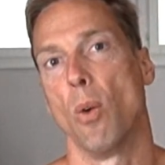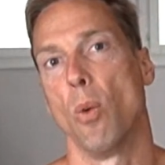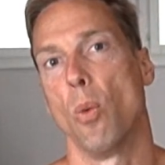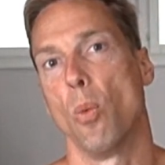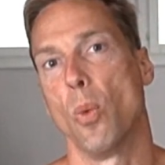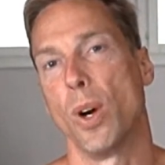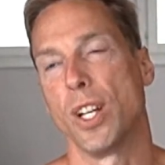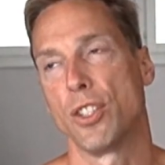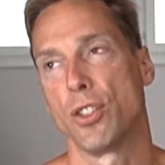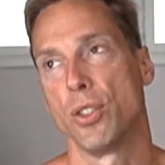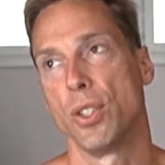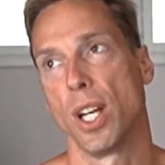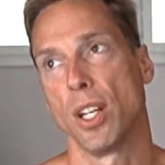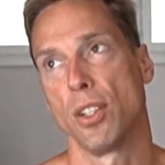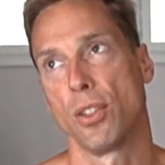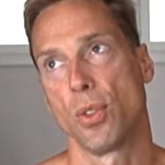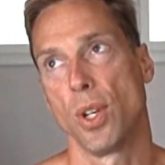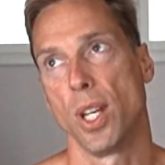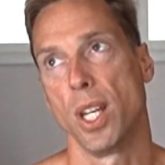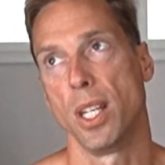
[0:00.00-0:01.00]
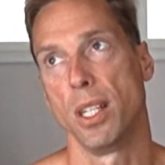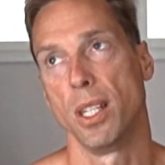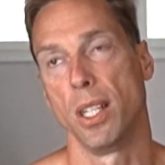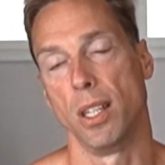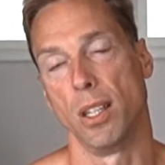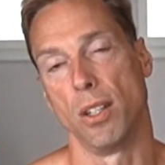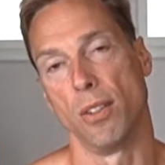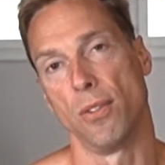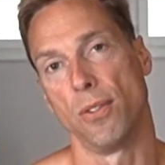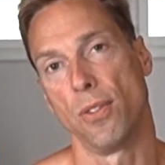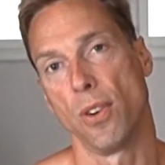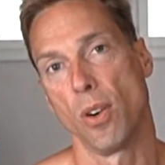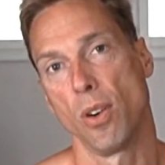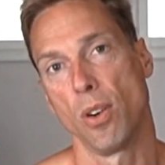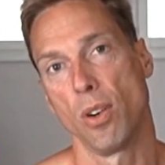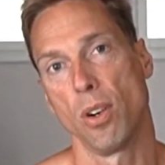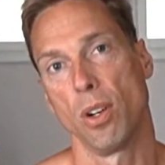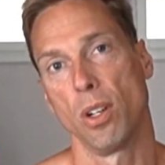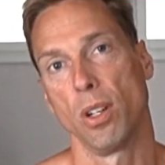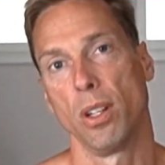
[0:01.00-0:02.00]
What should I train in the
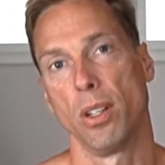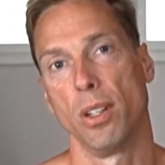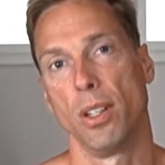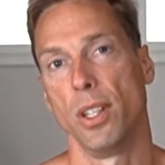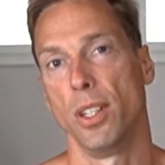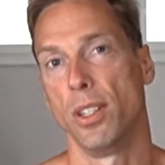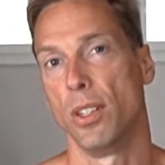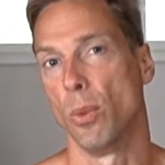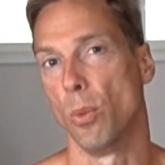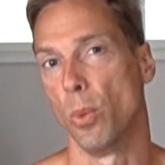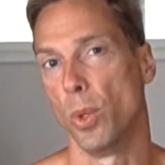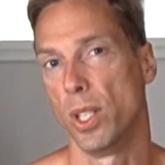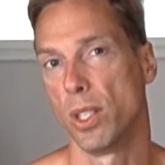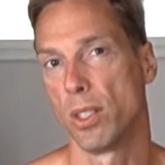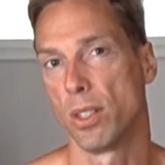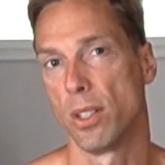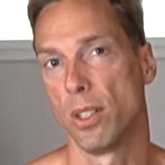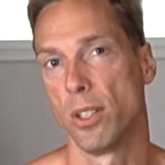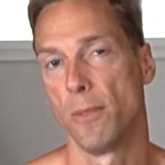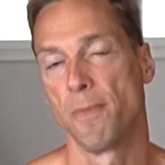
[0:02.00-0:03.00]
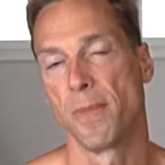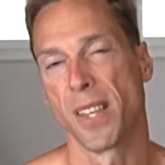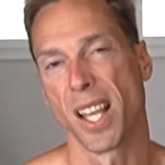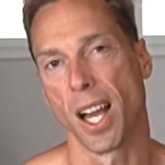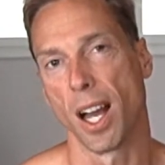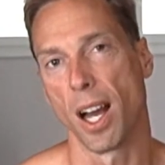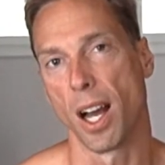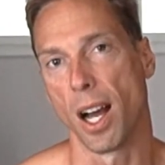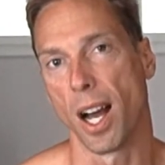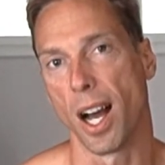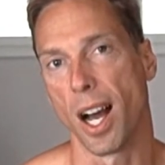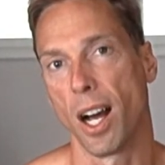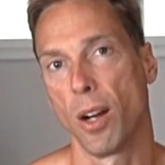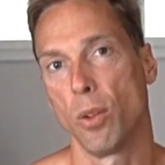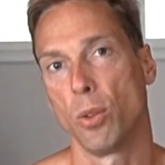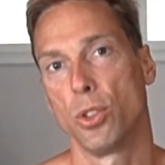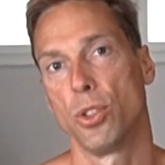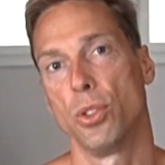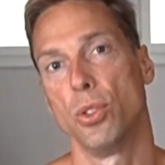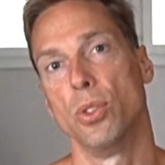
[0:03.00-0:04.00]
fall, in the winter?
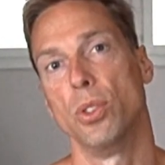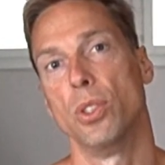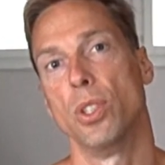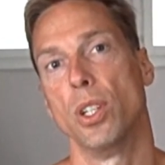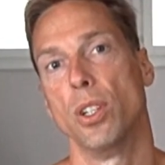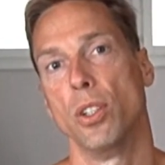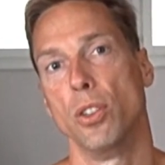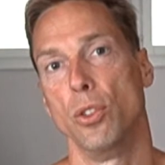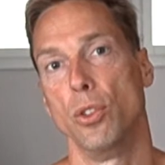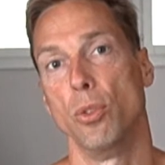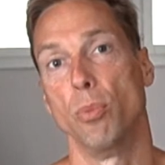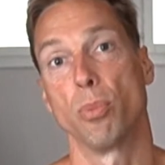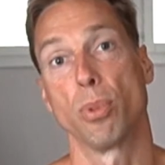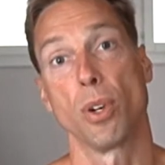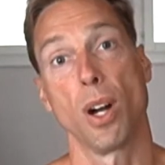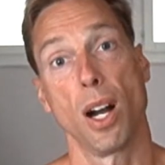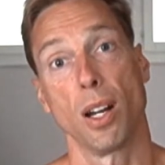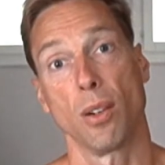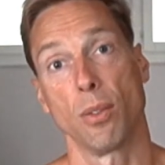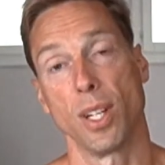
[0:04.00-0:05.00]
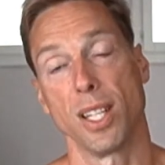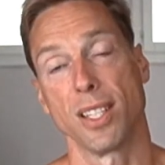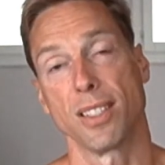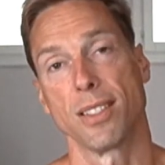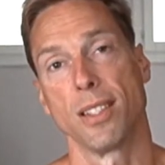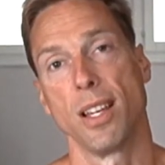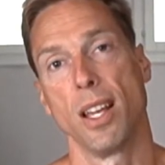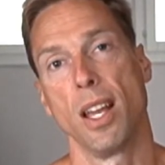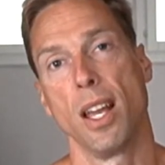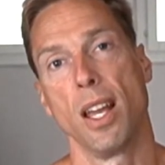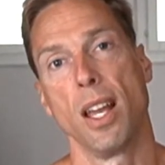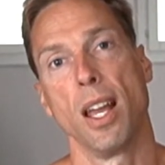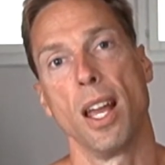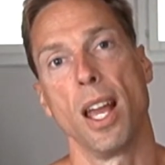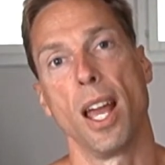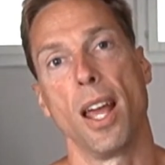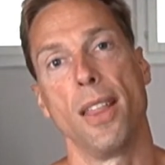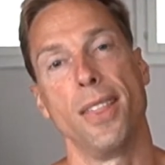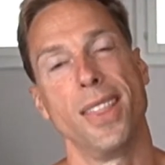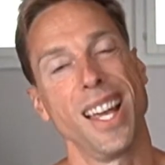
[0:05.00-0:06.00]
How should you progress?
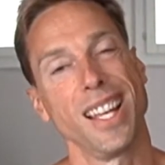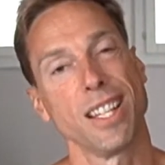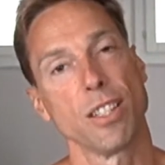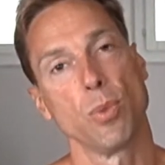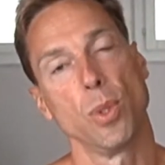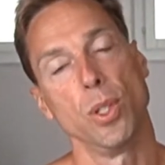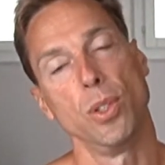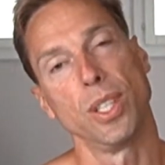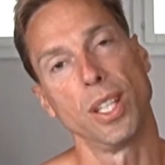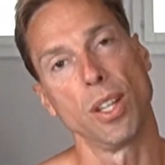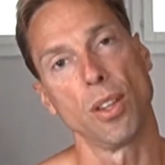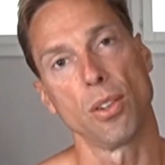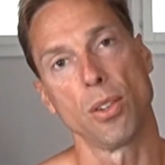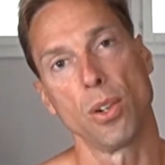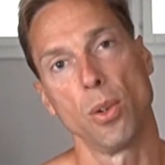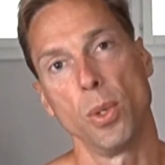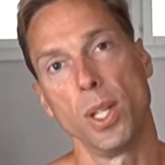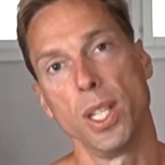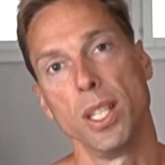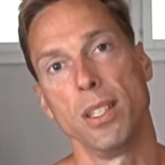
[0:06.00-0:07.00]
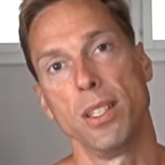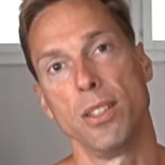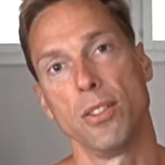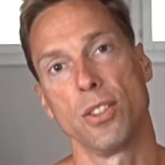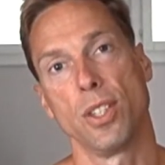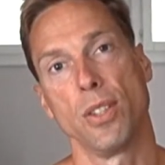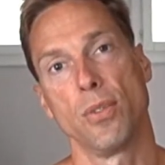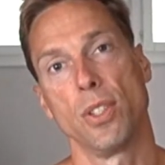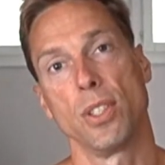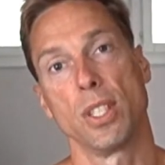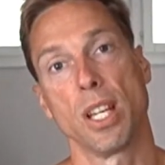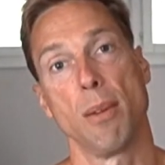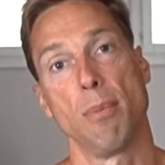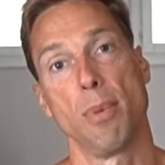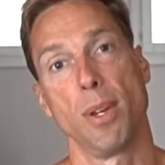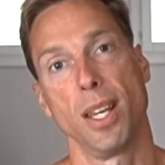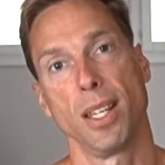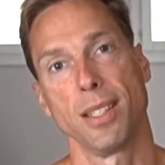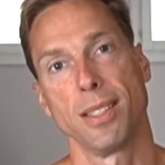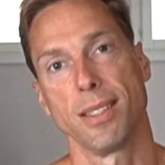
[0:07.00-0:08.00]
And that's where you can throw in these different type
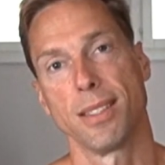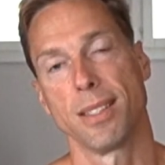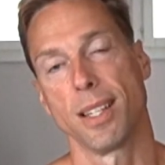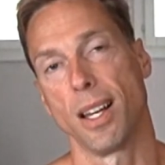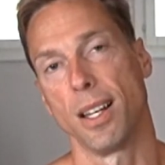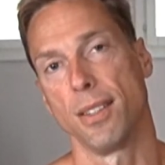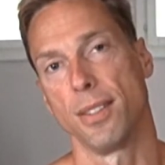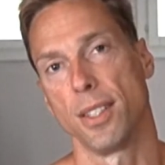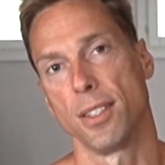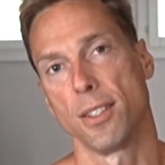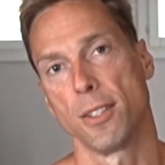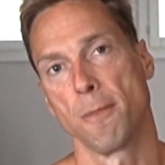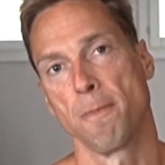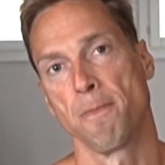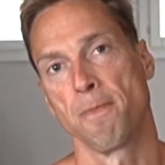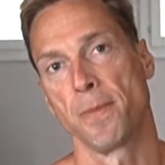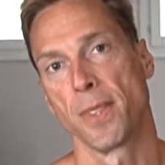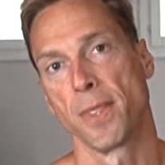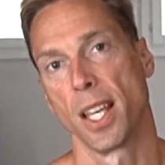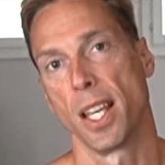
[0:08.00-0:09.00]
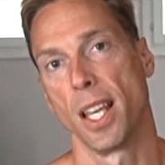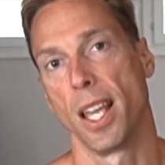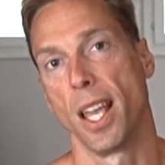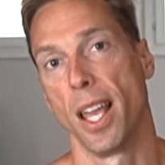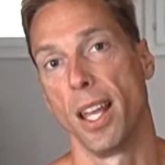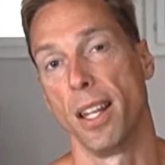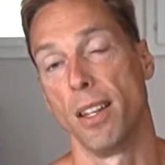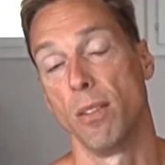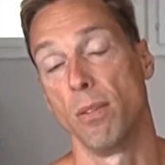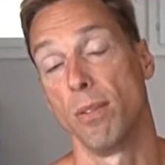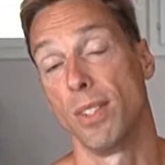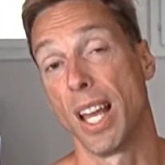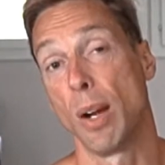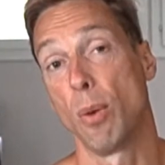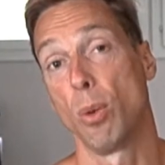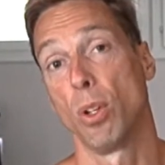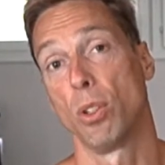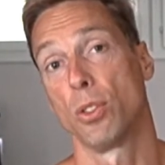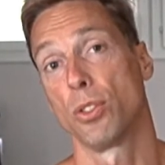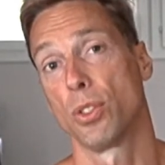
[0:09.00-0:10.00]
of exercises, and that
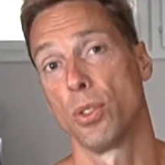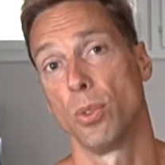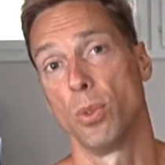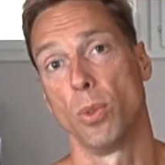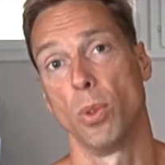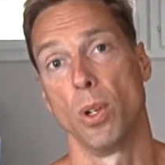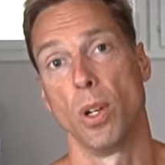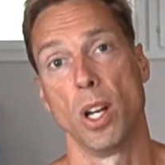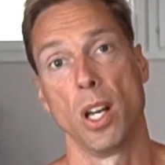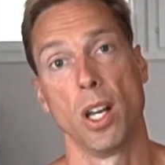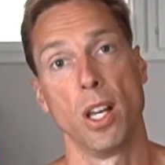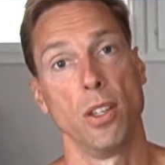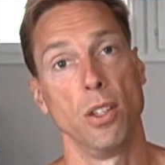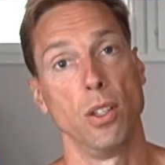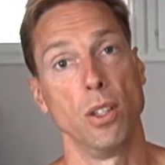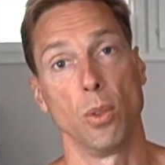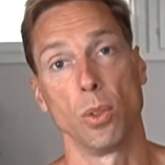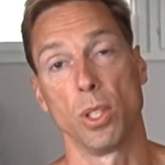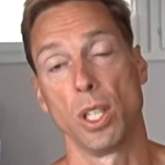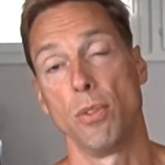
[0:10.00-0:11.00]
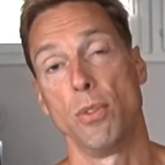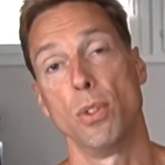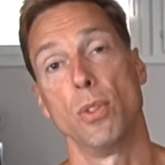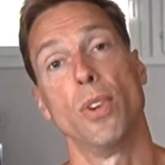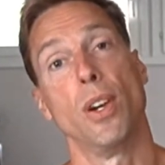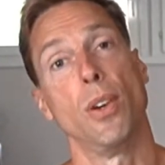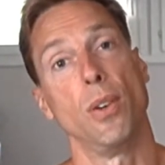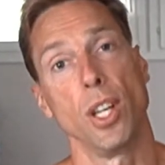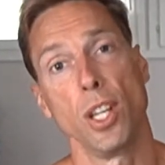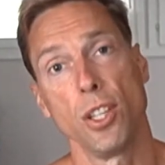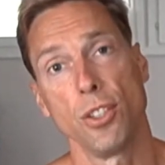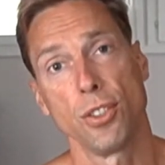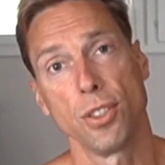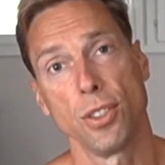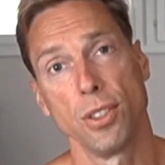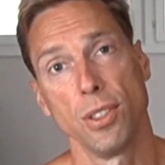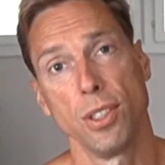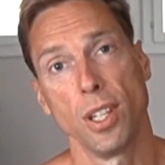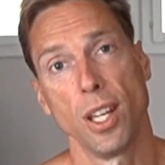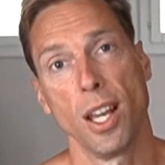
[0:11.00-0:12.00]
will also, give you
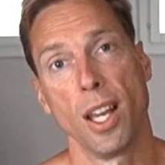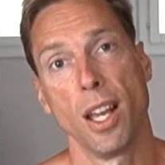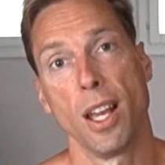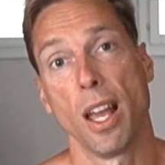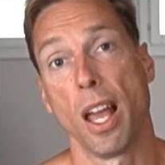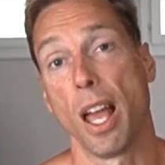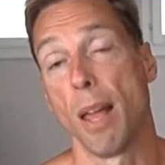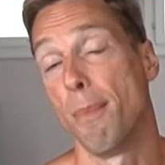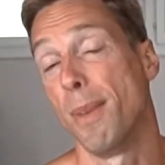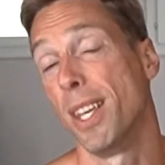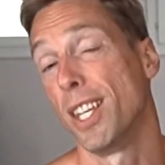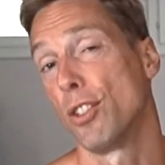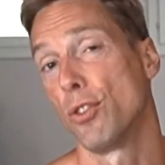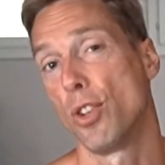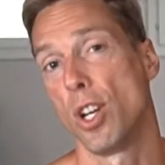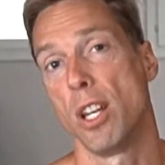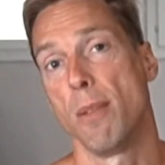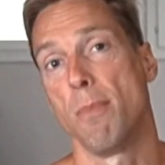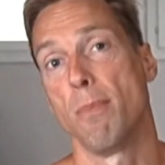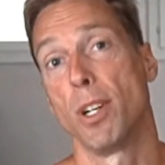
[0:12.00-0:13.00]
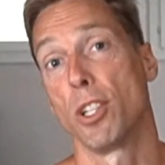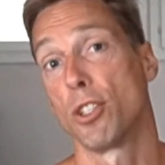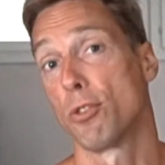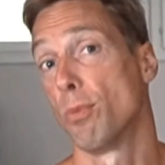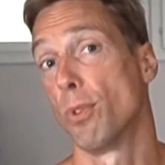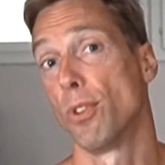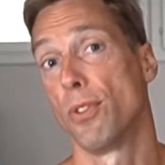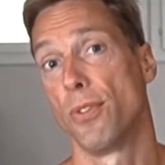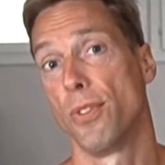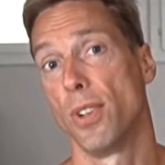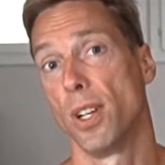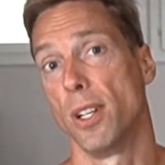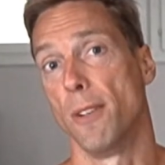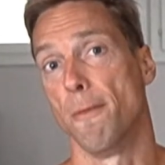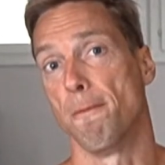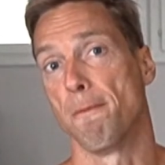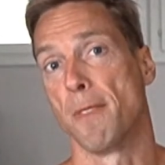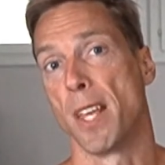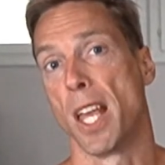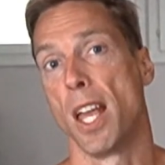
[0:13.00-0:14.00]
variation and make training much more fun.